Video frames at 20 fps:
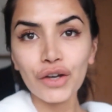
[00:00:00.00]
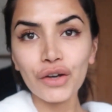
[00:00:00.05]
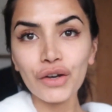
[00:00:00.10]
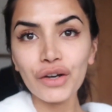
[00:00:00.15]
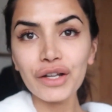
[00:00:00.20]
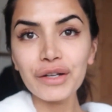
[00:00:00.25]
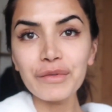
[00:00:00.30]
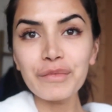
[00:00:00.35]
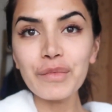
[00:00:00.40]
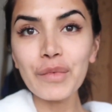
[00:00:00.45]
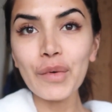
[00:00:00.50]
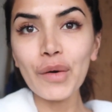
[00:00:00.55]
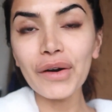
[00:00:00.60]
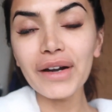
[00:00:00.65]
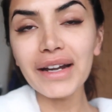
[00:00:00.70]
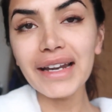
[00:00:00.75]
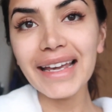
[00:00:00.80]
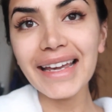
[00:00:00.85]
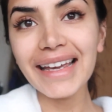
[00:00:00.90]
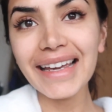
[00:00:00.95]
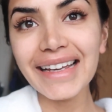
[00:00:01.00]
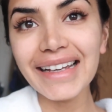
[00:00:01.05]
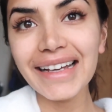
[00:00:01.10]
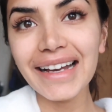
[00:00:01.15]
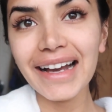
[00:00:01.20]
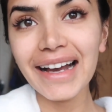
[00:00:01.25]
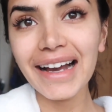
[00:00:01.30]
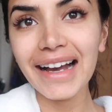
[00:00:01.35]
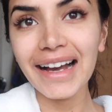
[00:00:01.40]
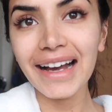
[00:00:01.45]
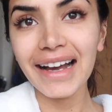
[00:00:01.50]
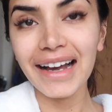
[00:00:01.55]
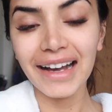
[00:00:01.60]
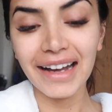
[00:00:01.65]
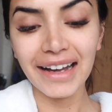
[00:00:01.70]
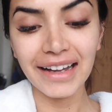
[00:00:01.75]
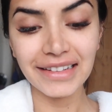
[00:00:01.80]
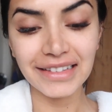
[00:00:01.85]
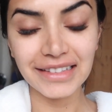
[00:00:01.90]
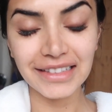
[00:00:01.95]
Good morning.
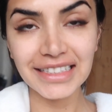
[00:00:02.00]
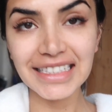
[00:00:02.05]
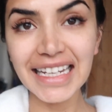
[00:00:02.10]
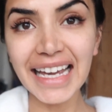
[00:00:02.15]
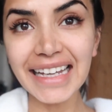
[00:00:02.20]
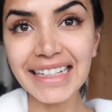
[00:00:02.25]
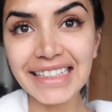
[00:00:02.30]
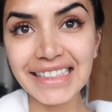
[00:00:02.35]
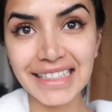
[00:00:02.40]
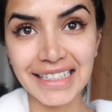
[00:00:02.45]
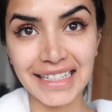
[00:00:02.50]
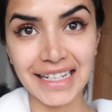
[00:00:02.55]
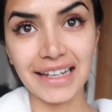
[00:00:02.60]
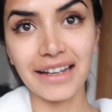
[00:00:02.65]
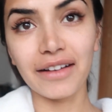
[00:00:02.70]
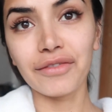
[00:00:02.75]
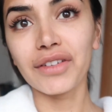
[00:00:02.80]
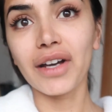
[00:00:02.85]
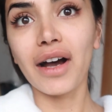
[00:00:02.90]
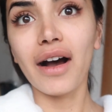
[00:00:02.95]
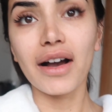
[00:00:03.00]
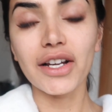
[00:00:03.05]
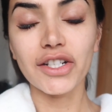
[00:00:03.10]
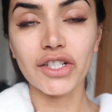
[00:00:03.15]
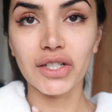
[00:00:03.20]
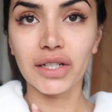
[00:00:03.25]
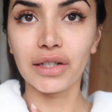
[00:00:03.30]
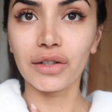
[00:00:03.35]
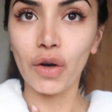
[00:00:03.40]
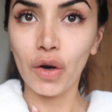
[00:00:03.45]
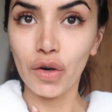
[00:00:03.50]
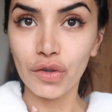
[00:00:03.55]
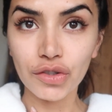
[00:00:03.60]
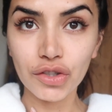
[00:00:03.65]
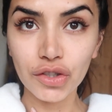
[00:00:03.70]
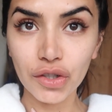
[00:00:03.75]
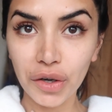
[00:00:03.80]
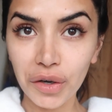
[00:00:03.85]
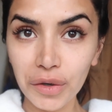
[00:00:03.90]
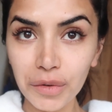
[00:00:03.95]
Today is the day of the Aashni Co
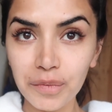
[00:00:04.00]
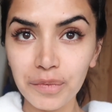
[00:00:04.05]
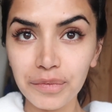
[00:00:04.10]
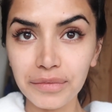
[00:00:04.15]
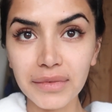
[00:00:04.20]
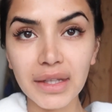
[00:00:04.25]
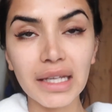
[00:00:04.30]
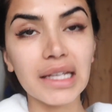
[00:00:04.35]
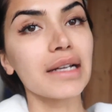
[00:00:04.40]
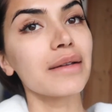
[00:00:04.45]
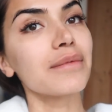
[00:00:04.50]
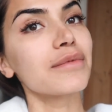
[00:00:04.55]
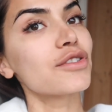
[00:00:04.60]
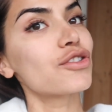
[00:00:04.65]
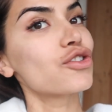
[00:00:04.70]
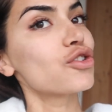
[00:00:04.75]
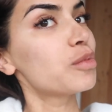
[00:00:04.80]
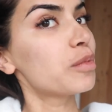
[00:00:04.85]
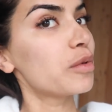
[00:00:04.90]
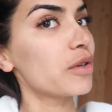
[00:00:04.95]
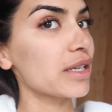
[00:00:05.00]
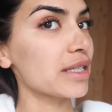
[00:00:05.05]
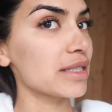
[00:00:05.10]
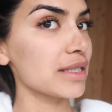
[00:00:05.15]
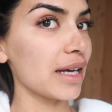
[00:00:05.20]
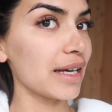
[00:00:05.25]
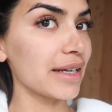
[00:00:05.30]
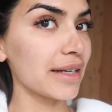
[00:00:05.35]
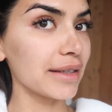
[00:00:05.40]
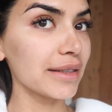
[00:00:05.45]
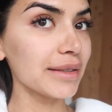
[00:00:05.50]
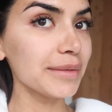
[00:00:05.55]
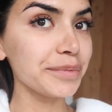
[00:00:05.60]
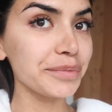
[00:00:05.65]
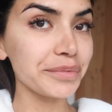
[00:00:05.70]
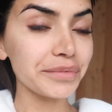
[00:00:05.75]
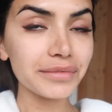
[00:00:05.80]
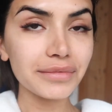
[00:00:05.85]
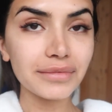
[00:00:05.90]
show, and I'm super excited